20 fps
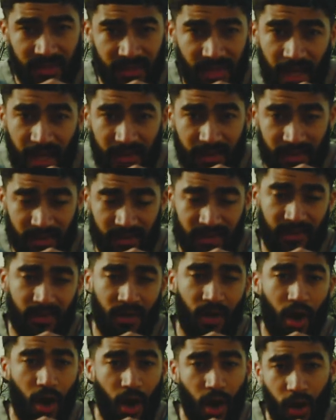
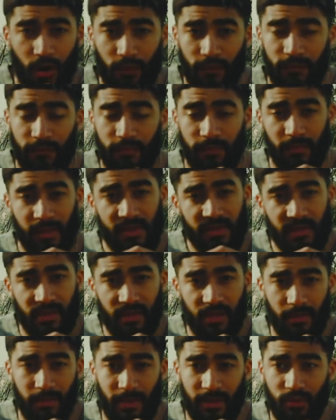set of
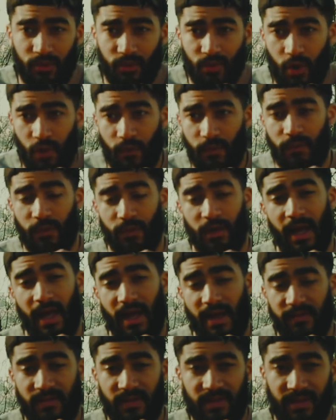muscle up and you go for
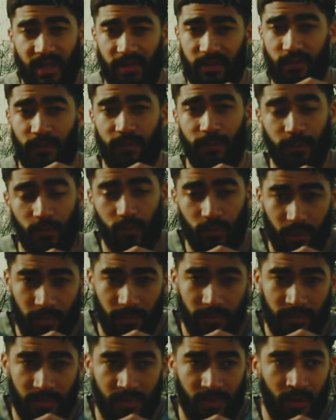a heavy set of
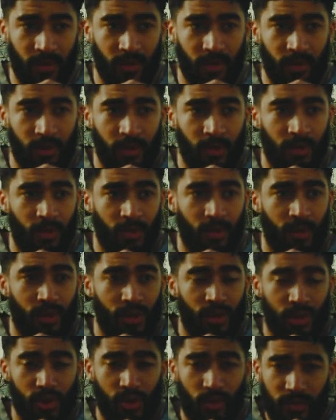pull-ups,
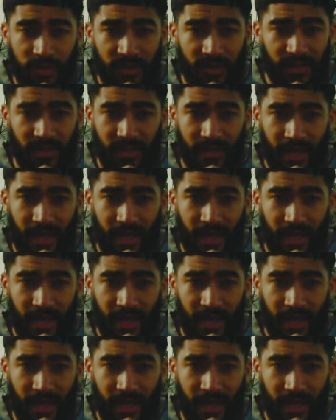you'll